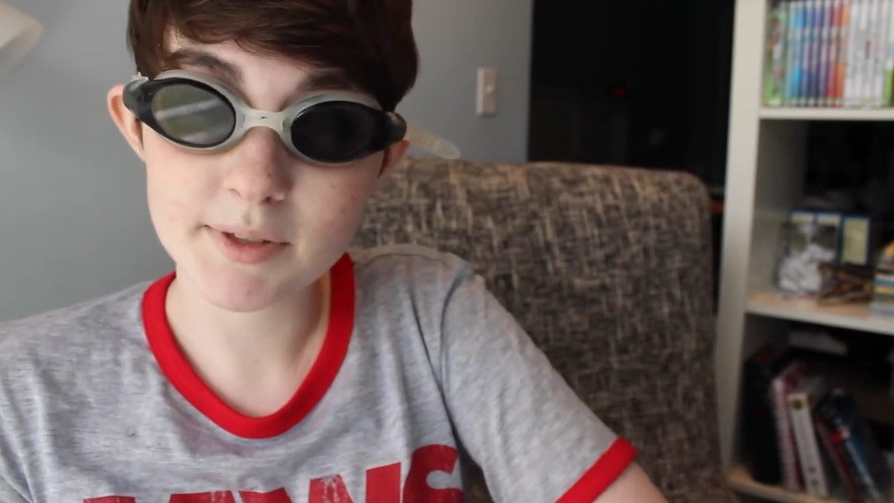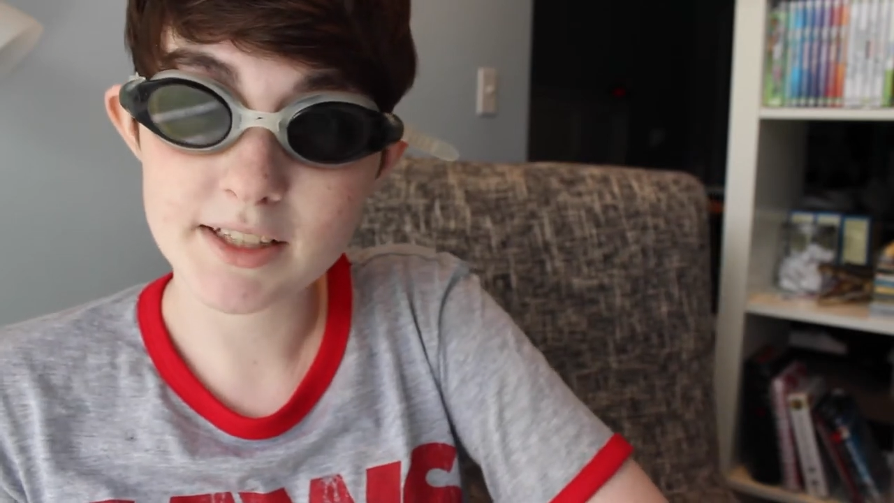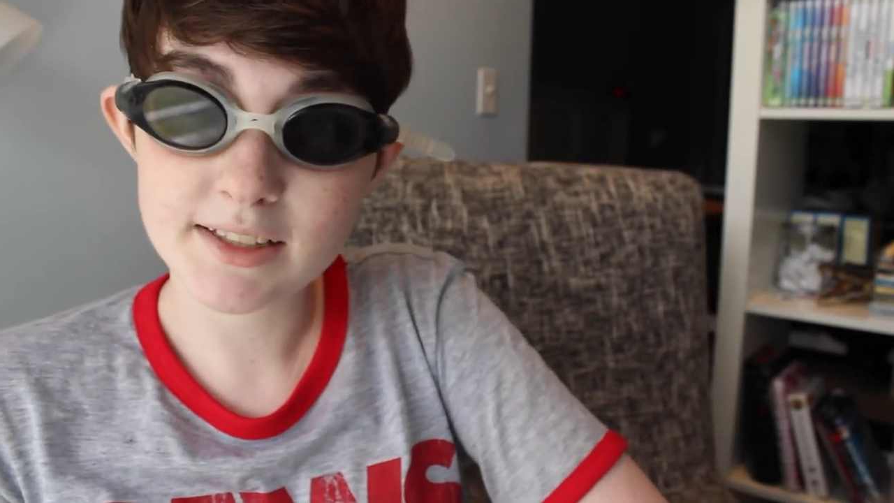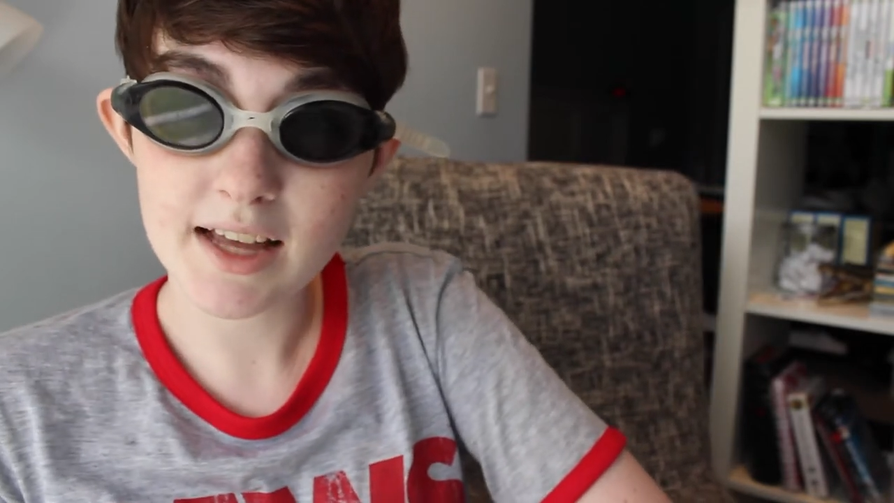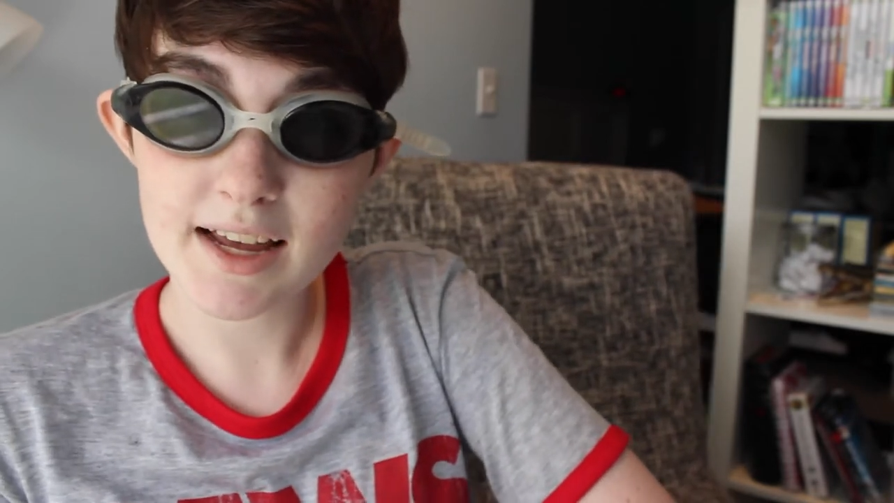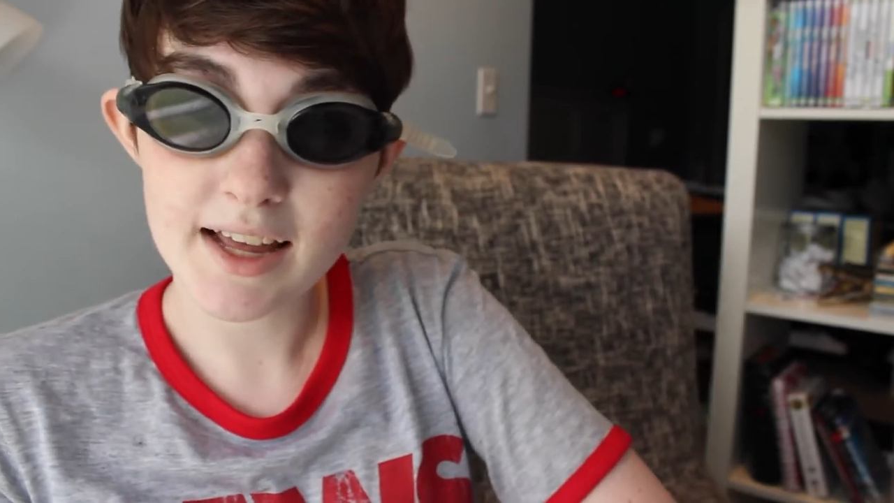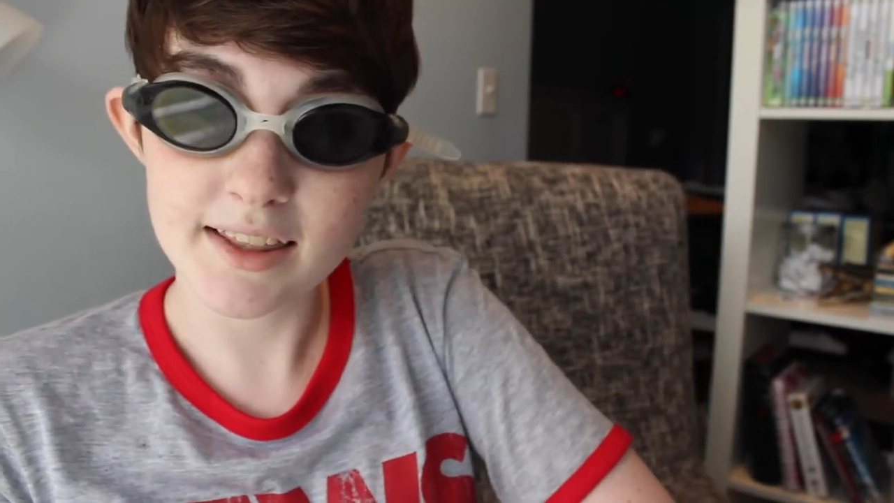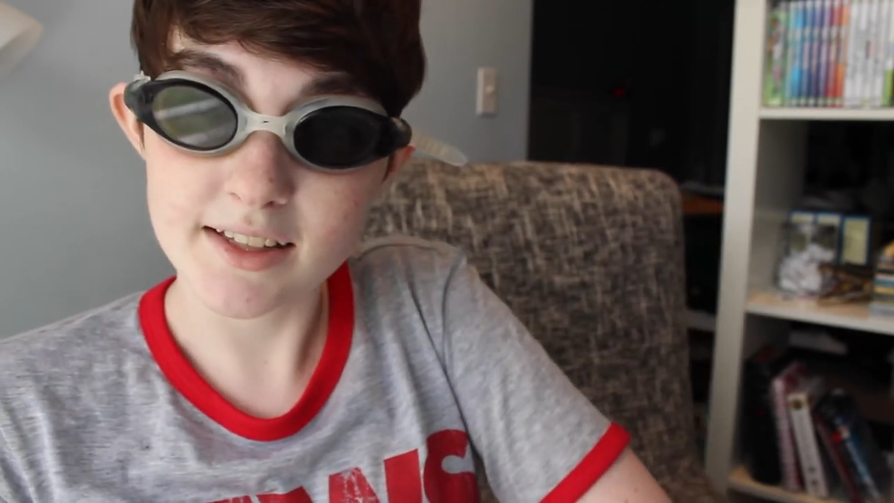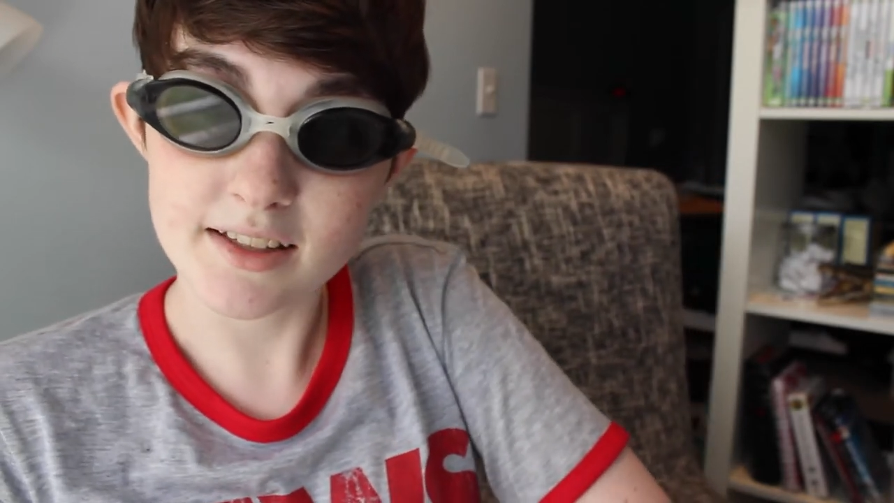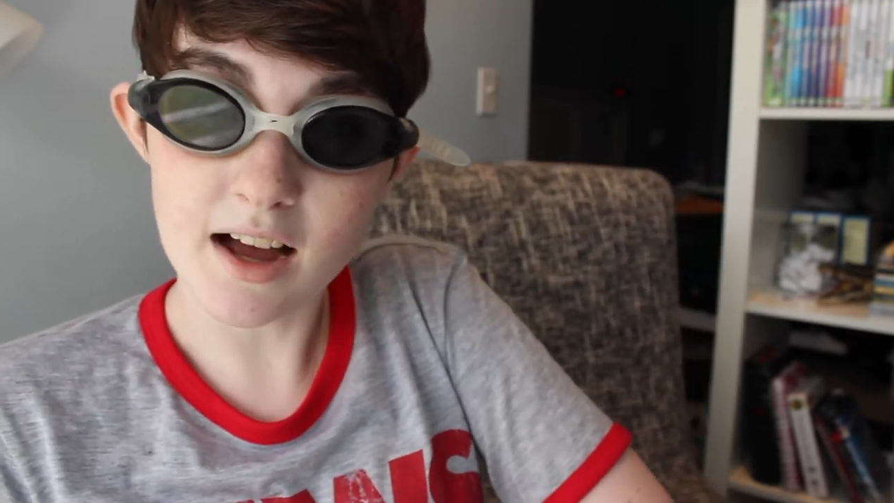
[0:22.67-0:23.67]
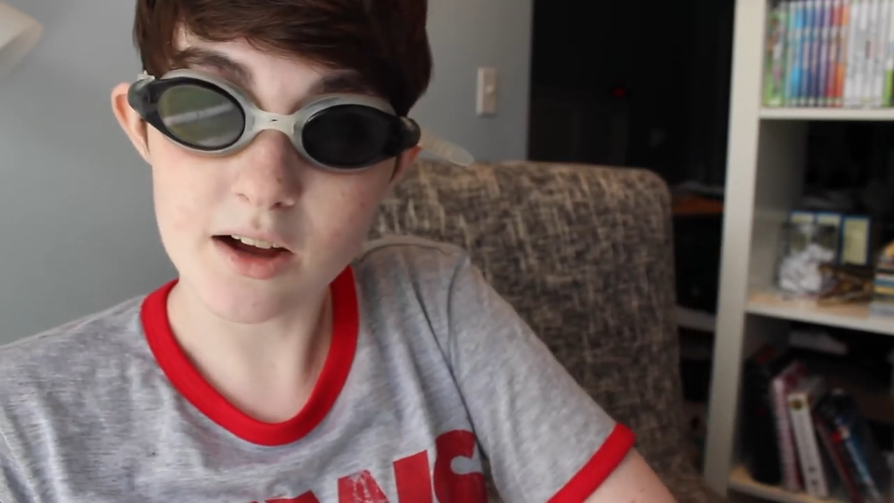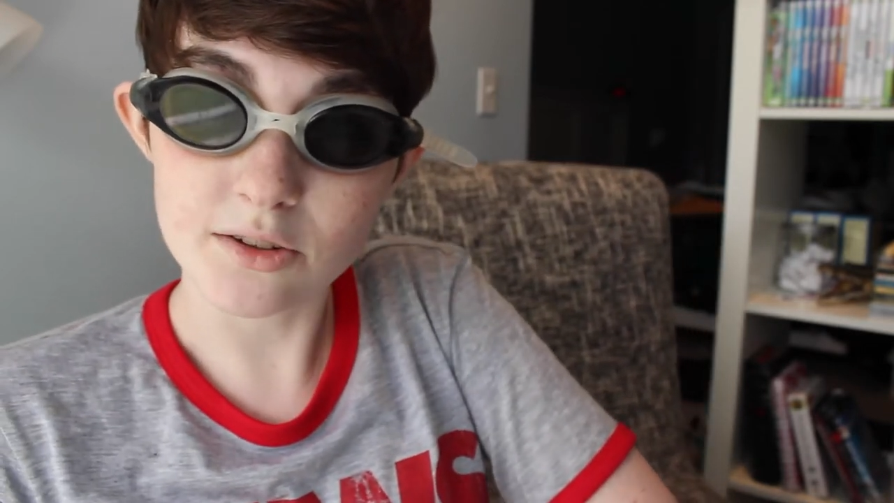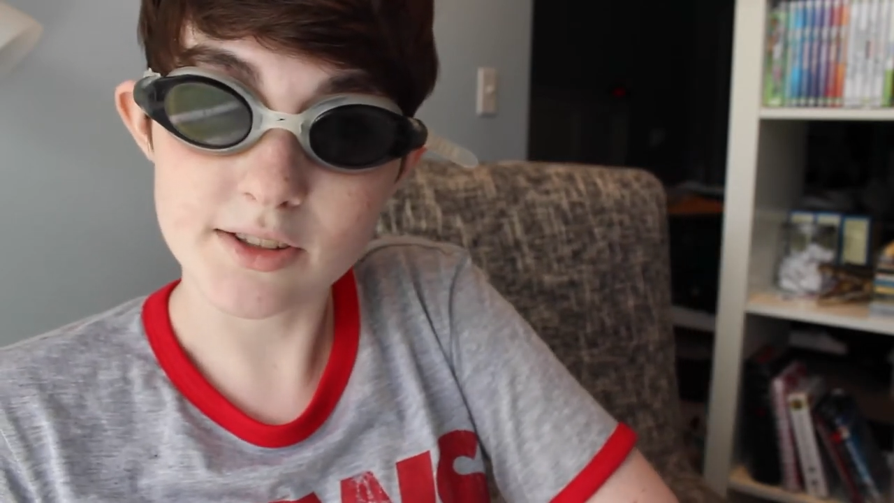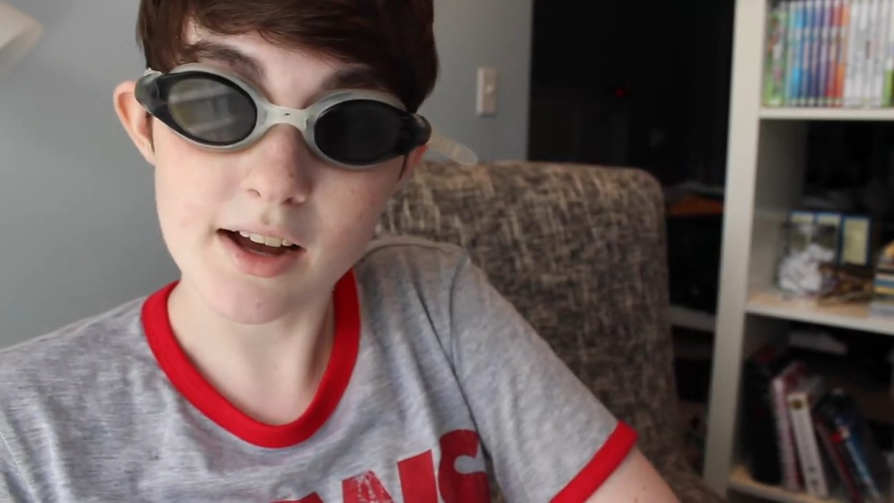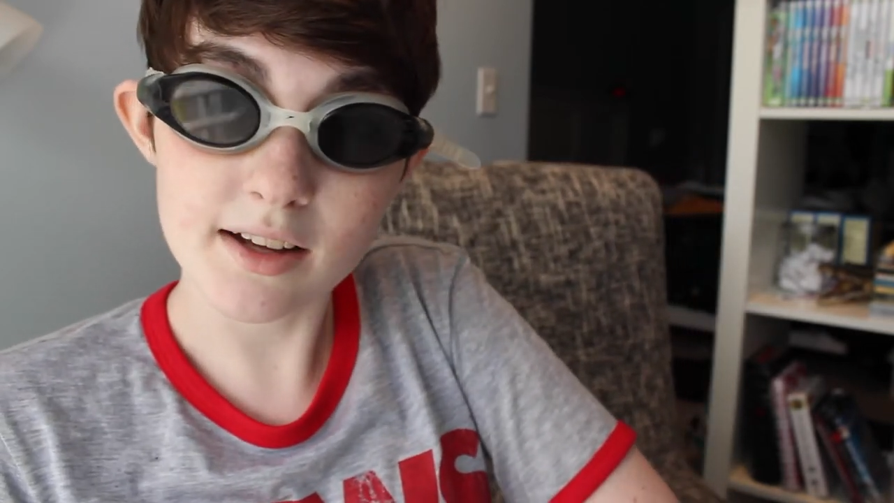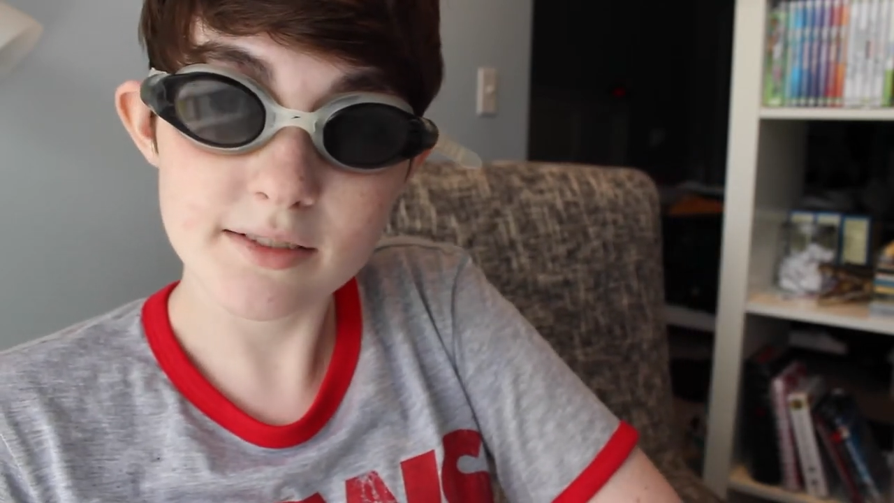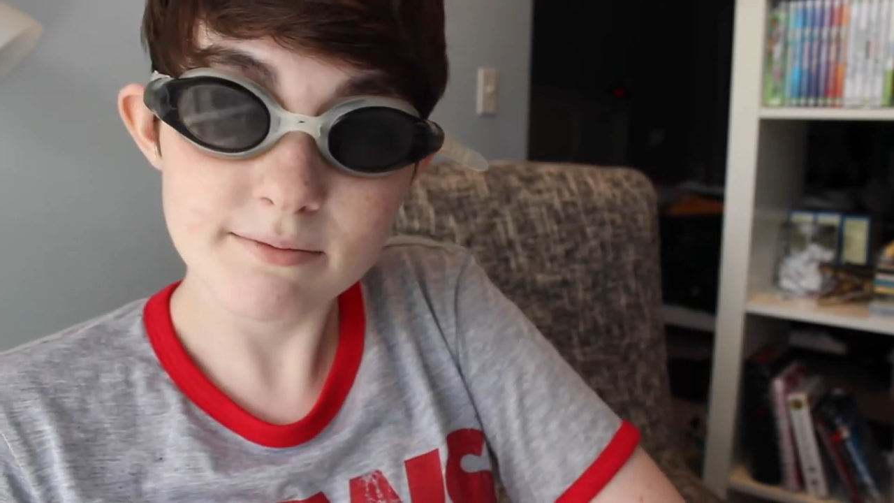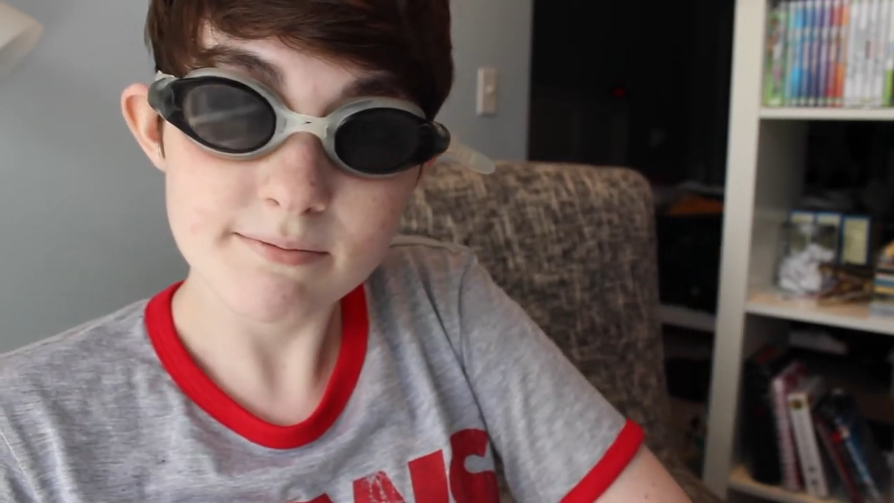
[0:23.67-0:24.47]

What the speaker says: because I had these goggles on.